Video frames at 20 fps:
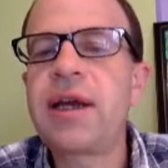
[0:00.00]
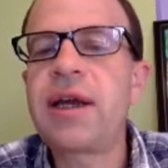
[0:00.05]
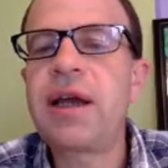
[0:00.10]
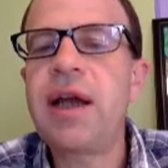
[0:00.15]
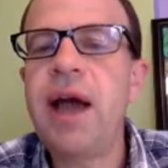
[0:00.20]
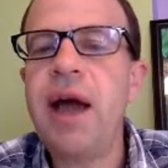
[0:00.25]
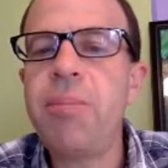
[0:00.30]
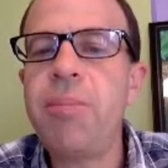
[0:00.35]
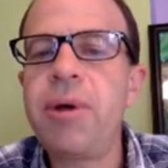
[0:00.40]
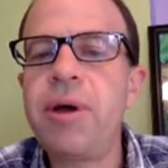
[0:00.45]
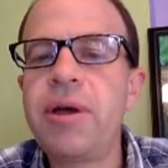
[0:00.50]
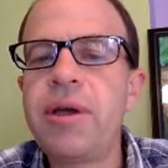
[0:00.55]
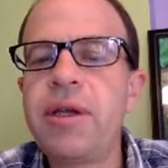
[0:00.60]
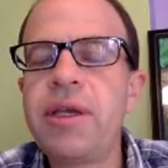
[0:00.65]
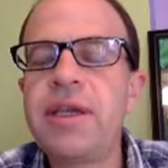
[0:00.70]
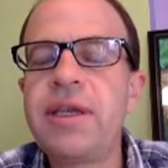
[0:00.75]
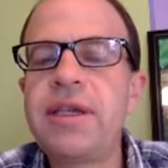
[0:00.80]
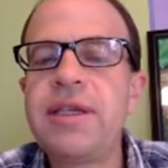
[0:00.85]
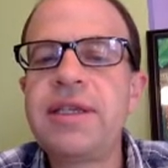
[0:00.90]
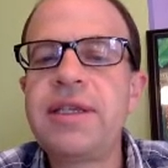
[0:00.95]
kappa
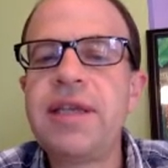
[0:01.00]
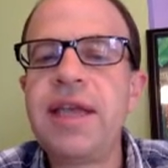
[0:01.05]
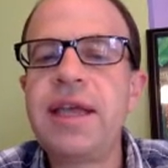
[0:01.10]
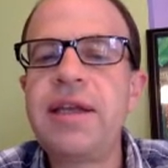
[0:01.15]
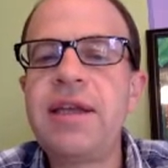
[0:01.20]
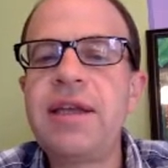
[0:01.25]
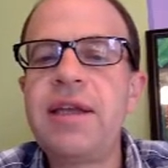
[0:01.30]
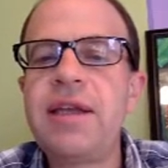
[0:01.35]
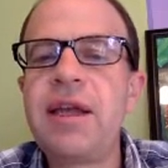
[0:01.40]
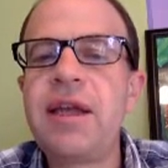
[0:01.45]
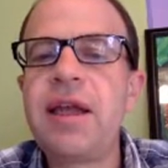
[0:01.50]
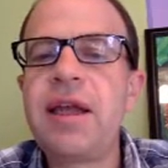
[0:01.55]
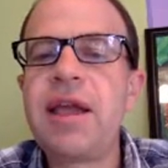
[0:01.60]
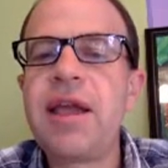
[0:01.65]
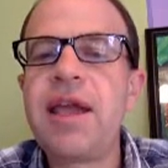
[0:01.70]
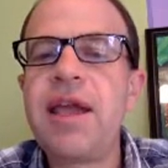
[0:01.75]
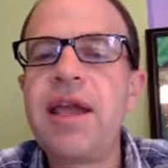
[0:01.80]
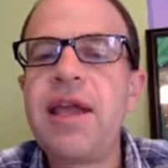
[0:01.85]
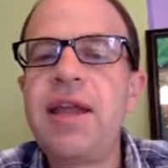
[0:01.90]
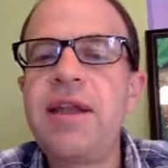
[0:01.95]
in its ending
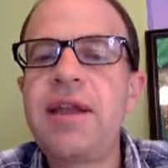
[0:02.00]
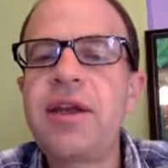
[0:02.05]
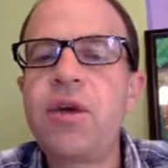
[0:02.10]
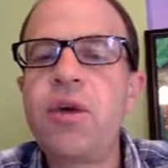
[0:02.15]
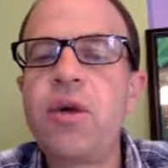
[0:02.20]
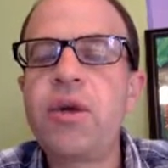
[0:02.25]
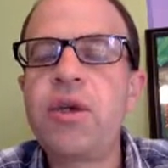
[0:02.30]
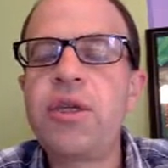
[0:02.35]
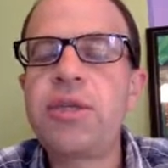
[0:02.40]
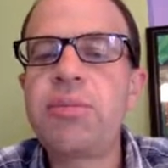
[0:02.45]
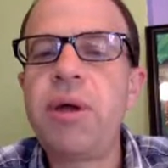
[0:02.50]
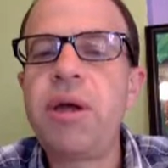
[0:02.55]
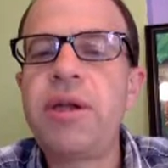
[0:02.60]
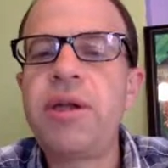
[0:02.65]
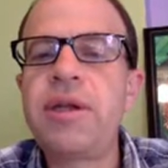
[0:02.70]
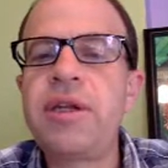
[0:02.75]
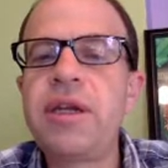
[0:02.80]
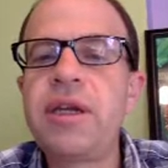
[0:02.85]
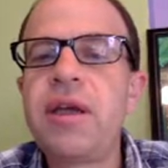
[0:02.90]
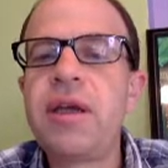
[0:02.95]
and the
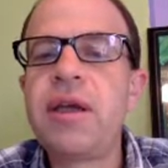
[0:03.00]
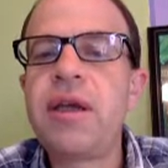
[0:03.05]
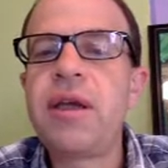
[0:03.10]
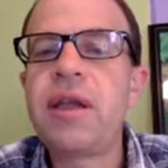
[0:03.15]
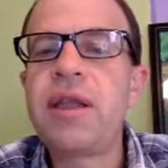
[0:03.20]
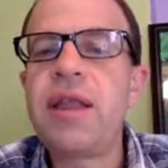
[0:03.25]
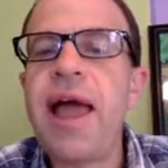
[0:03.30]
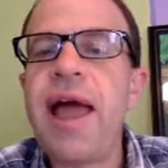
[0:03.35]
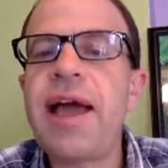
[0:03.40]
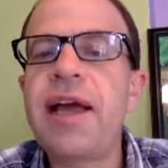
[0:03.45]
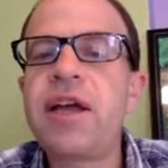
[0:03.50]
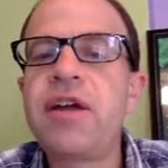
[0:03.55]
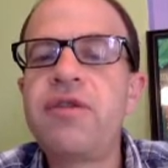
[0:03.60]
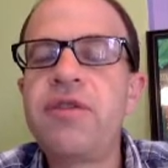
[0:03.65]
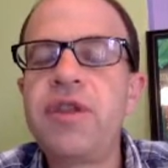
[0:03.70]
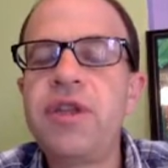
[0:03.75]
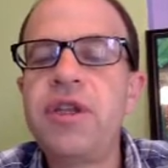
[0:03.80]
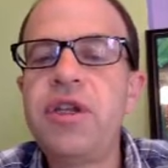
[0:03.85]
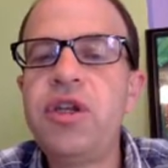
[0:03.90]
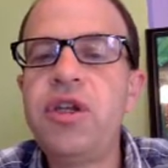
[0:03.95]
corresponding lack of
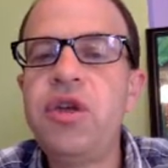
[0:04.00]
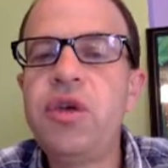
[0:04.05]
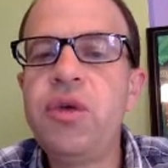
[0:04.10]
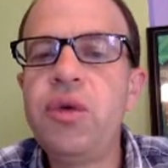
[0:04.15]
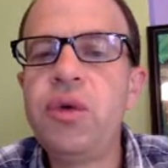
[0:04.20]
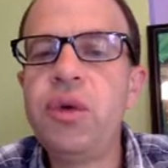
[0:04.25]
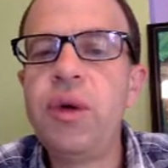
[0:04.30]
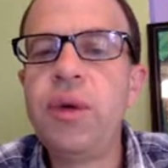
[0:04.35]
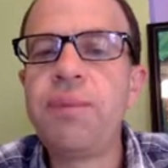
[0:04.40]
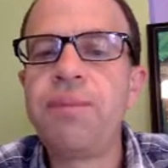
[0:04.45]
the nu.